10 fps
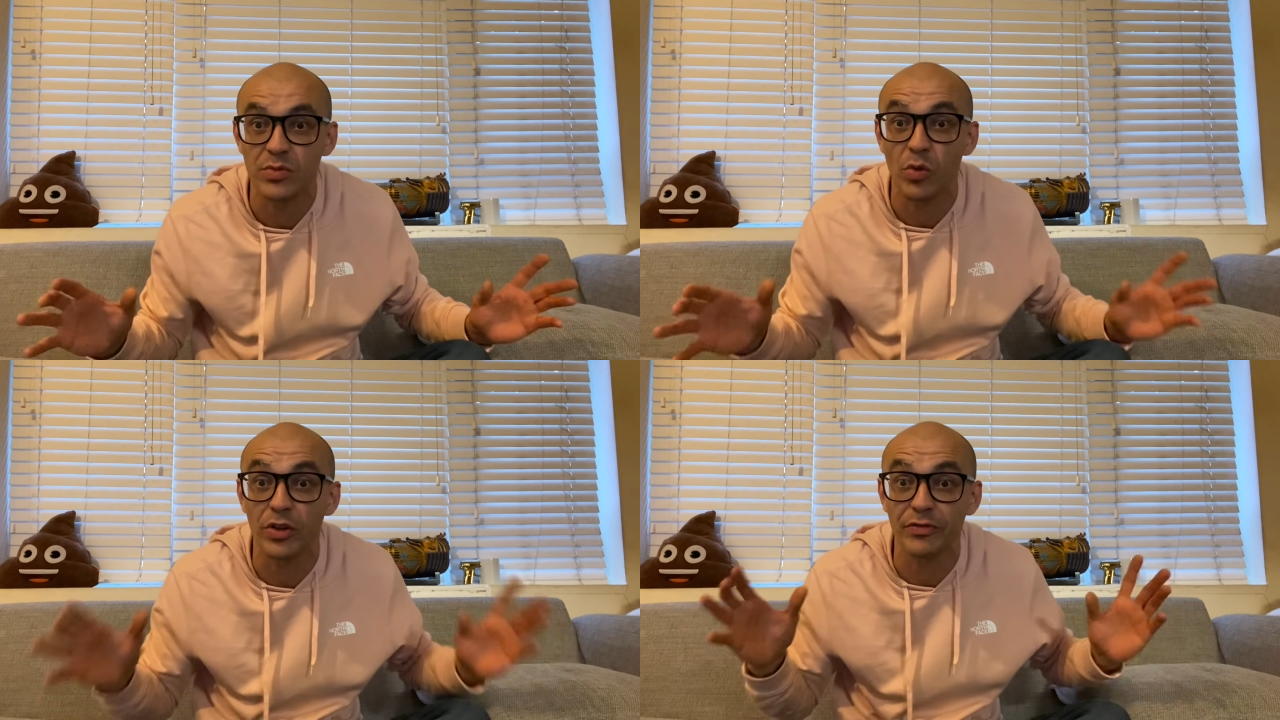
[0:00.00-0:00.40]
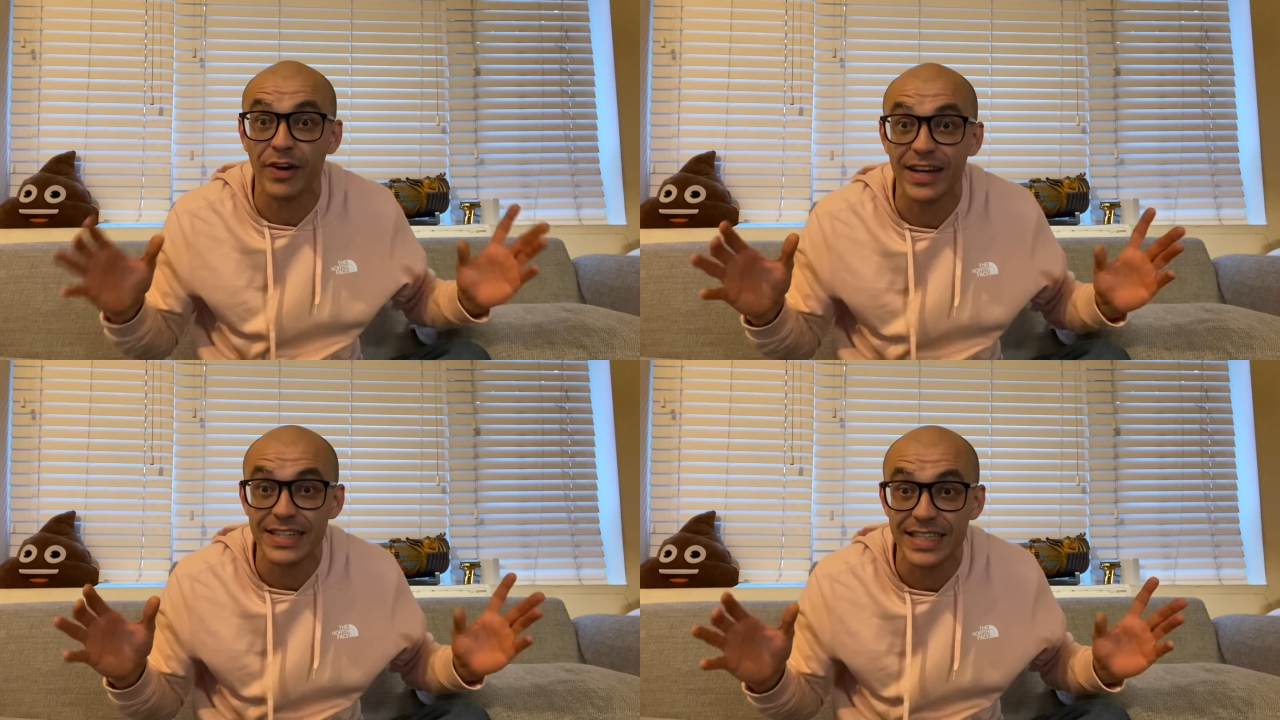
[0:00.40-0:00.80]
What the
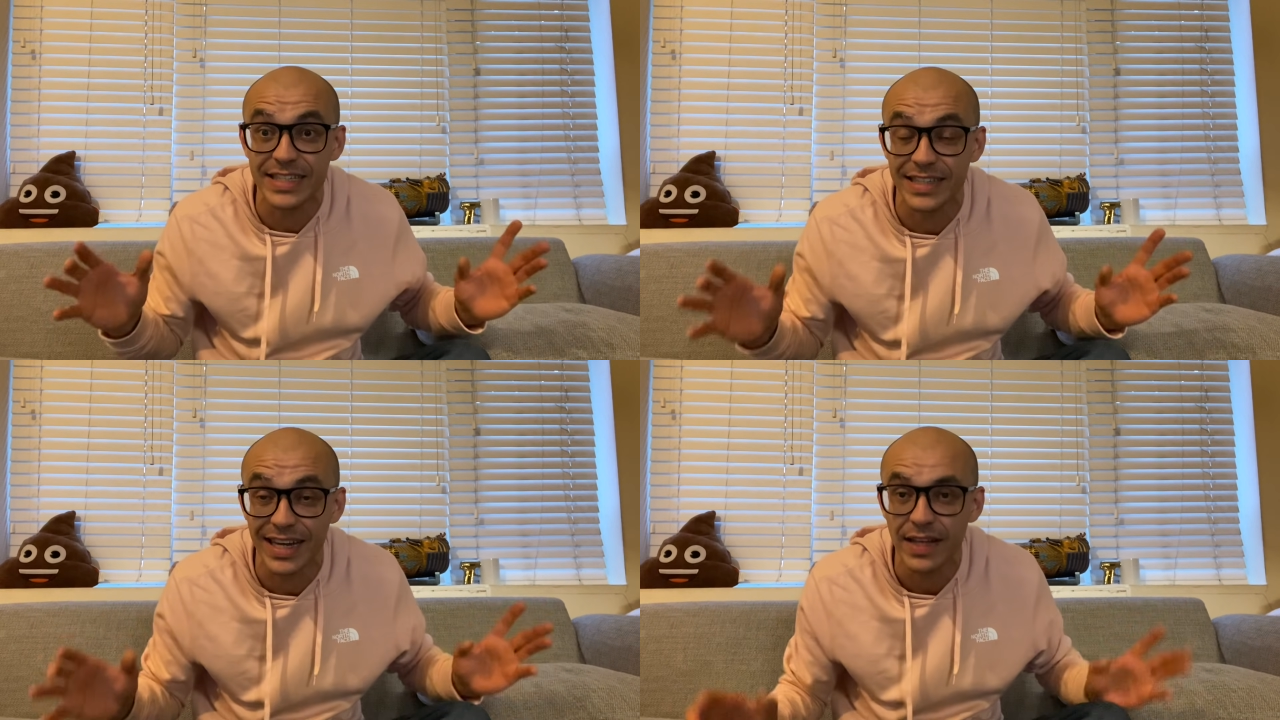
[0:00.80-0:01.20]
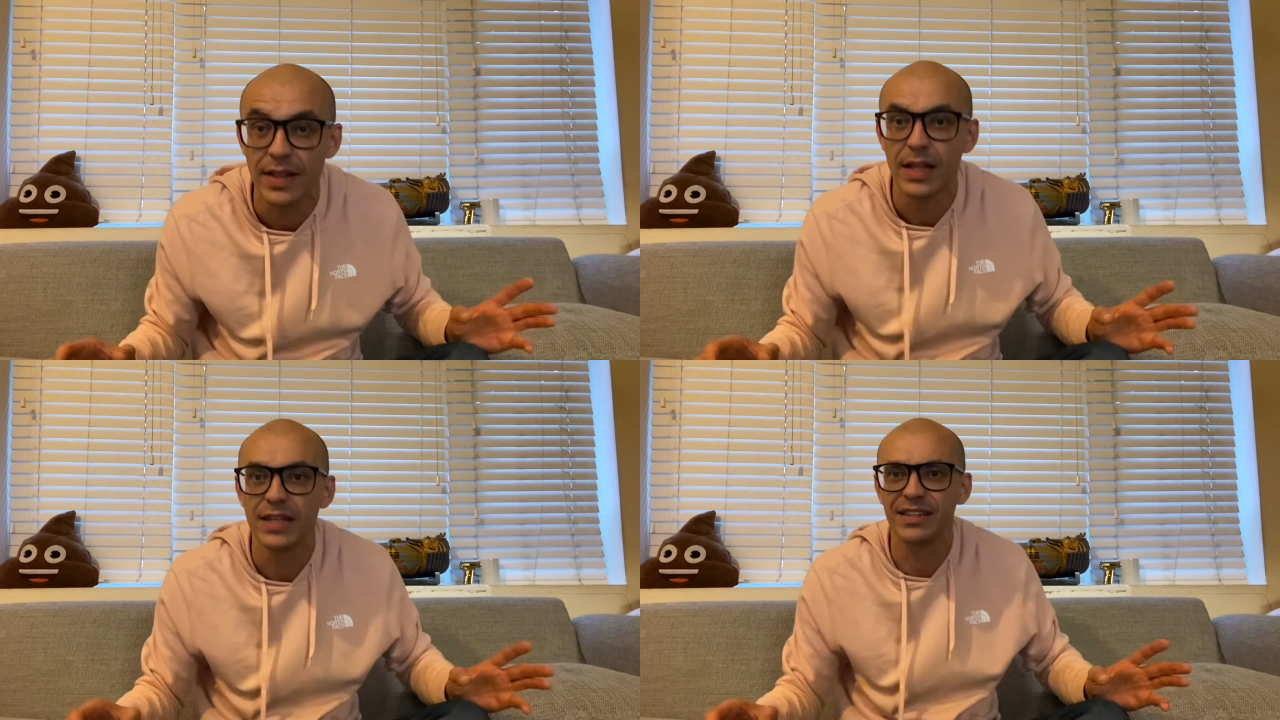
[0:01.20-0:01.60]
fuck is this, yeah?
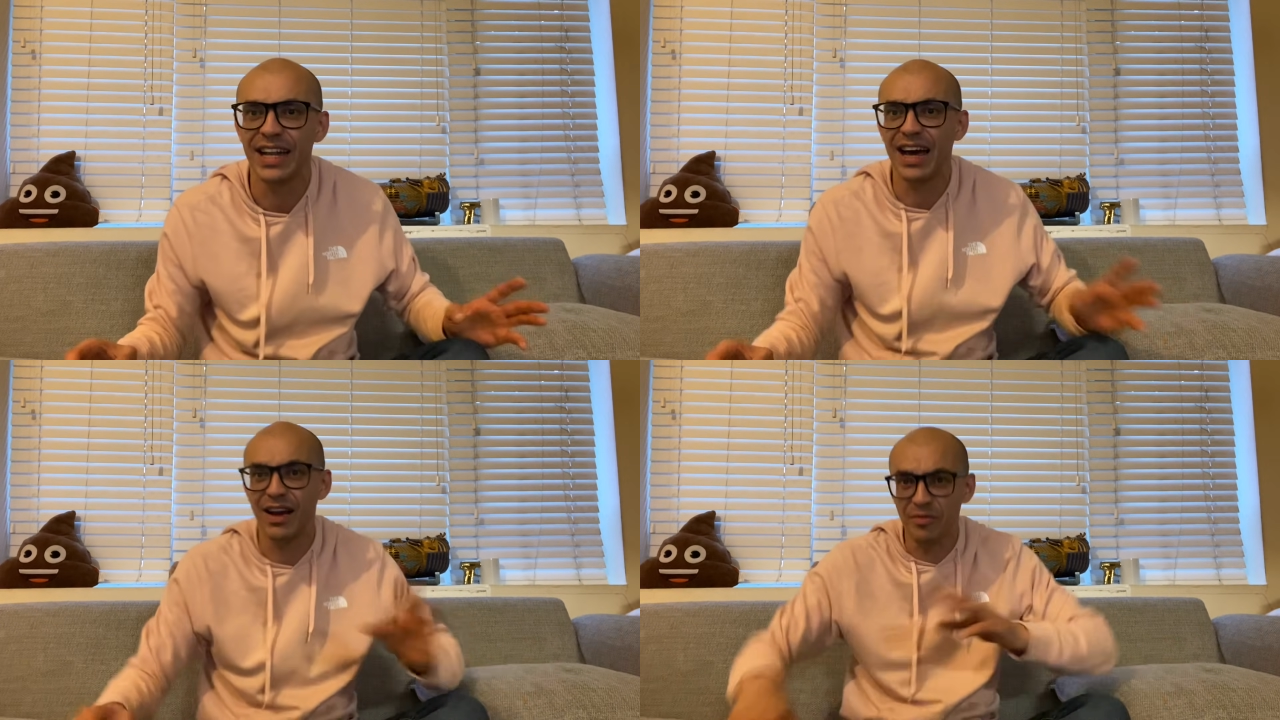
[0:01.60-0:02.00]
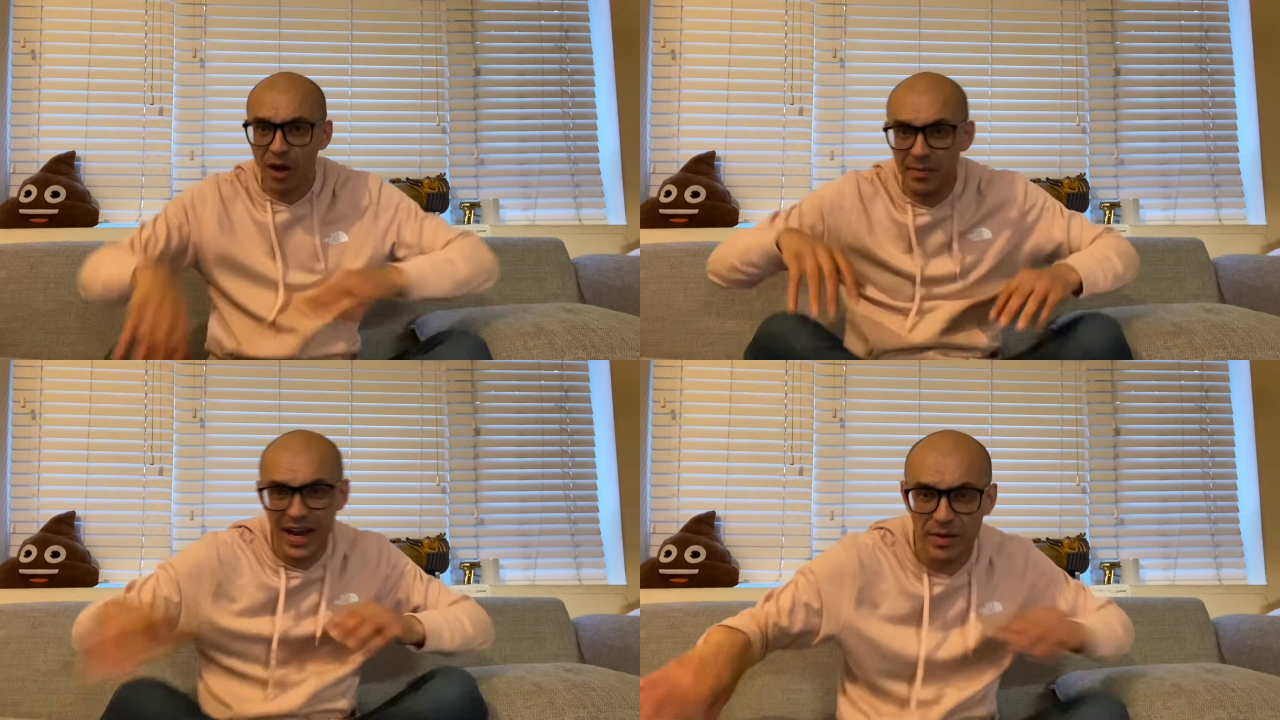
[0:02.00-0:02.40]
So now like, I'm
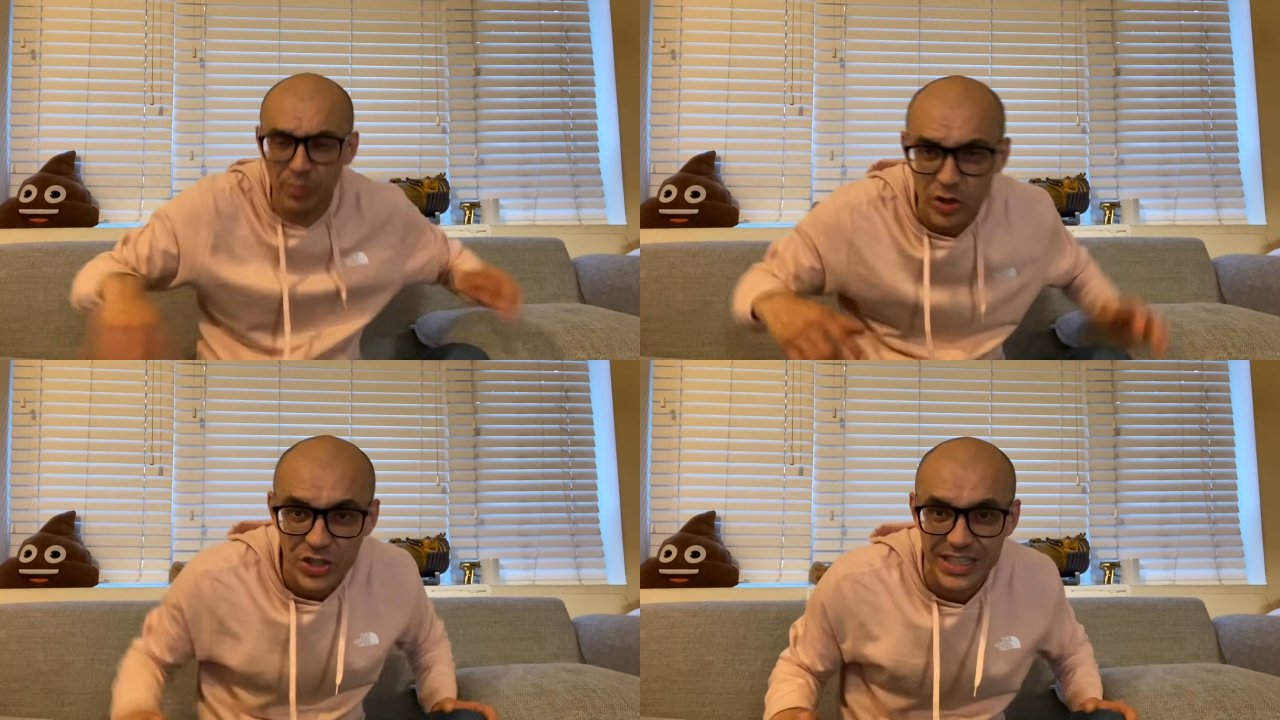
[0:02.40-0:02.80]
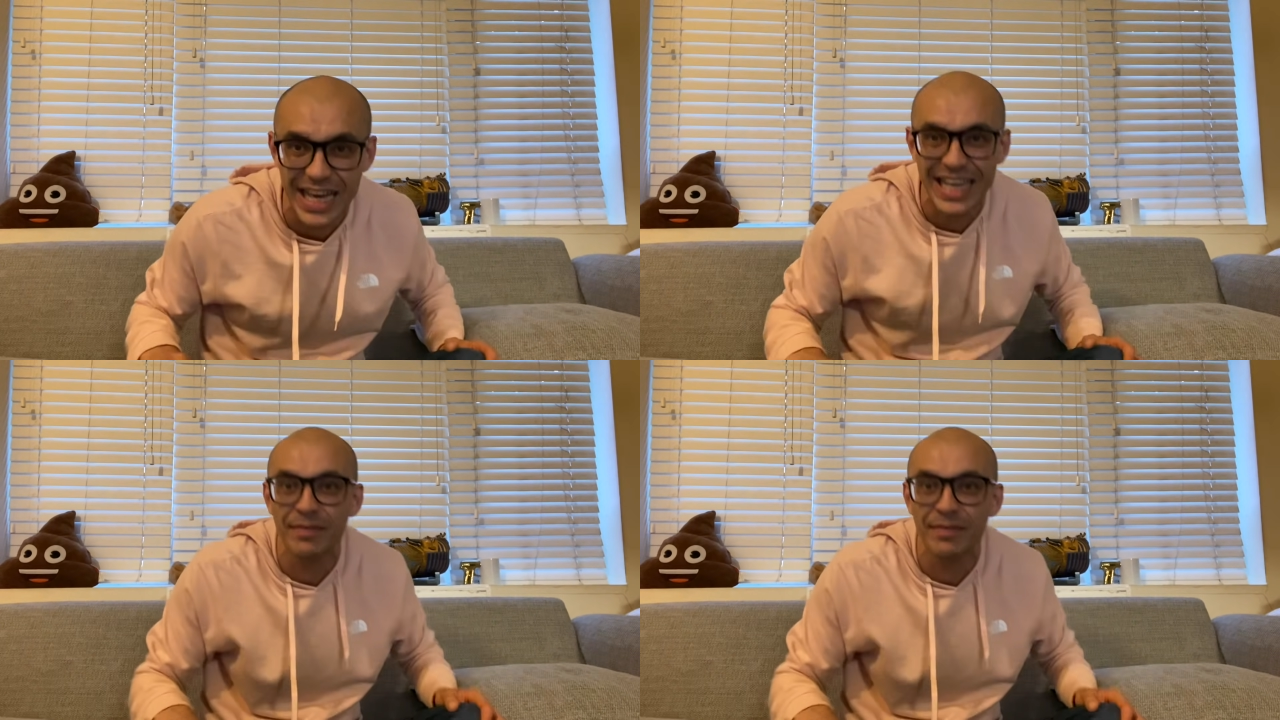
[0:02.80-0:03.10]
coming out the bushes now, yeah?